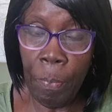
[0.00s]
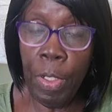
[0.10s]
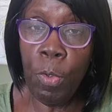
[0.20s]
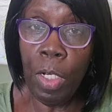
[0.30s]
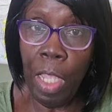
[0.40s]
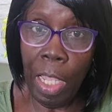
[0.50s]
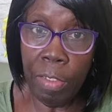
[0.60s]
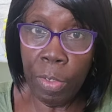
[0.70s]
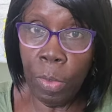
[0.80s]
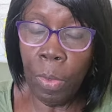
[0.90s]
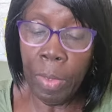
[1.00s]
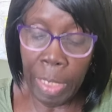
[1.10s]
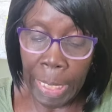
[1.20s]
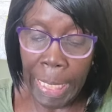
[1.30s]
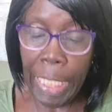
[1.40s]
in regards to
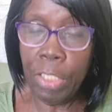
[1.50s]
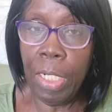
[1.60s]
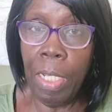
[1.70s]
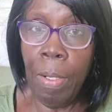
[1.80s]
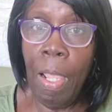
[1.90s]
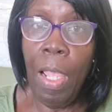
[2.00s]
the election.